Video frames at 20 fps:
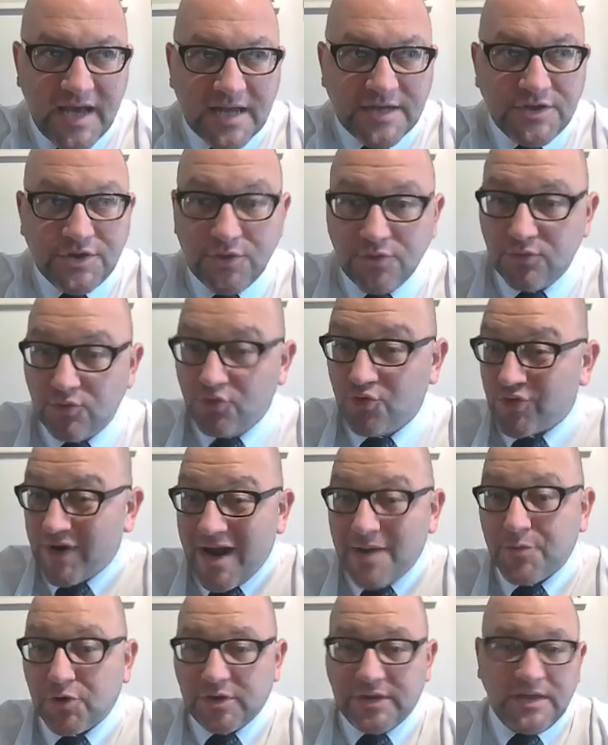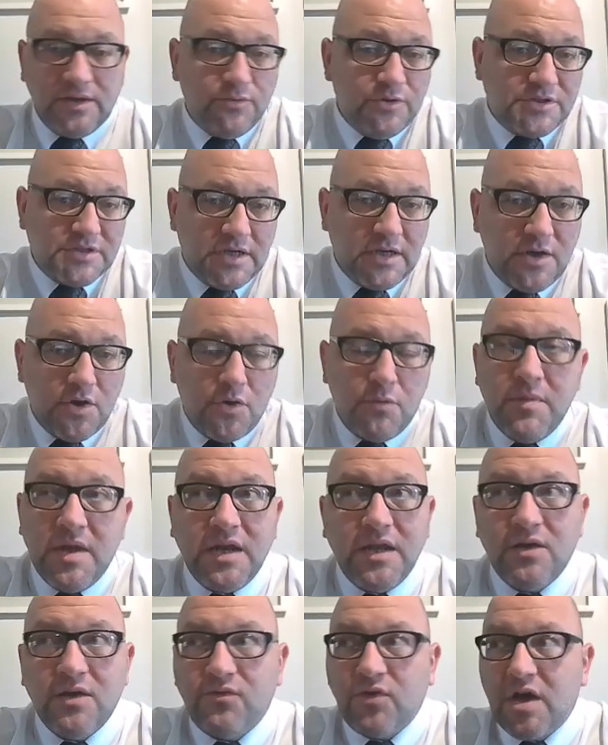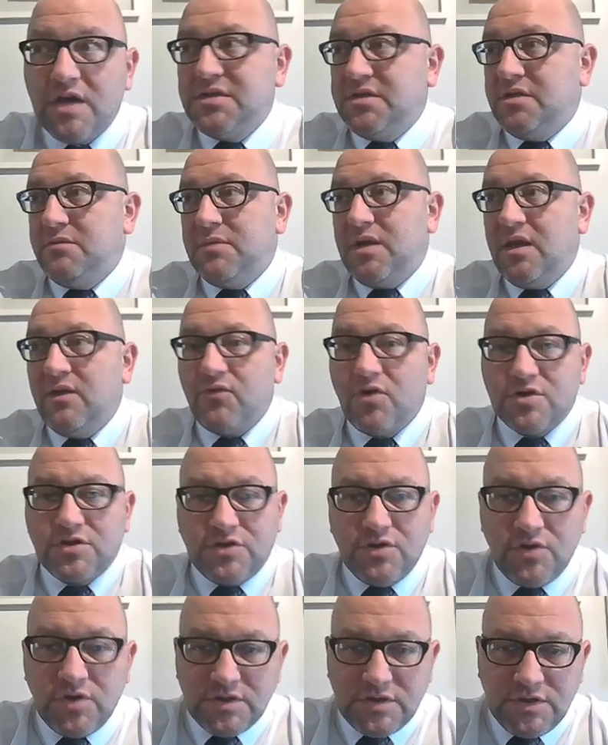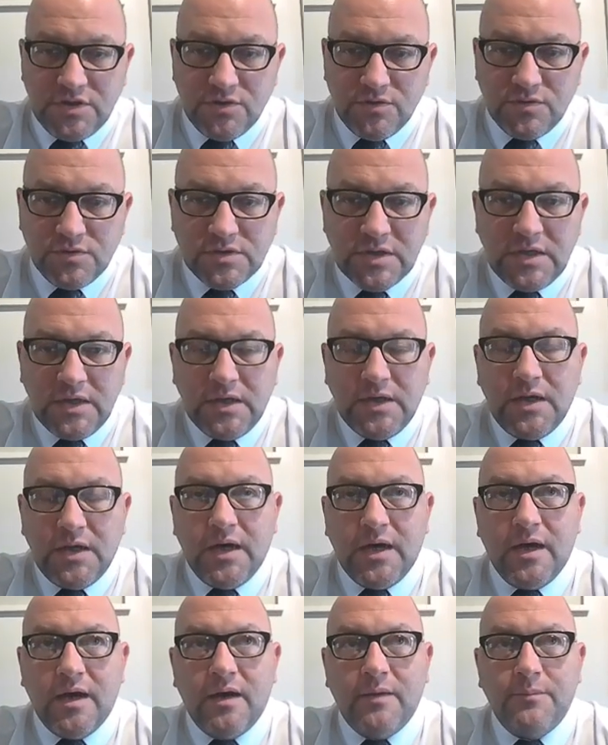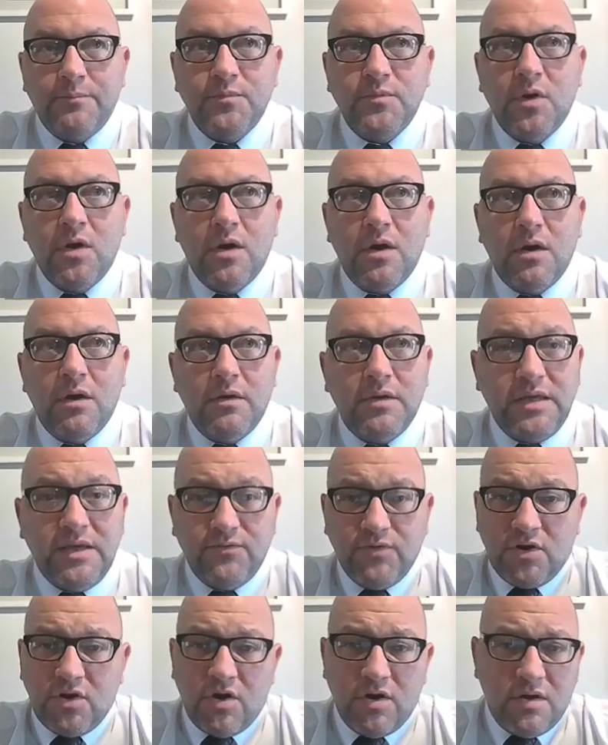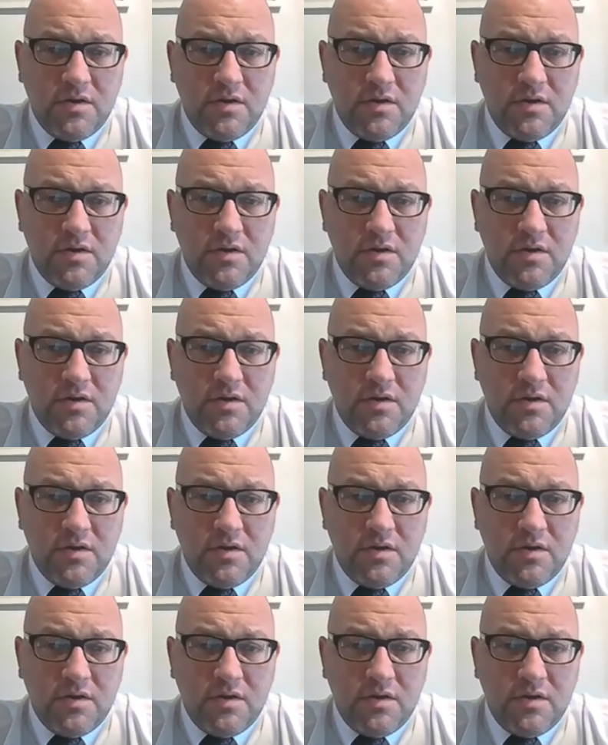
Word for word: that too. Grammarly, which I know many of us and many of our students use um, uh, even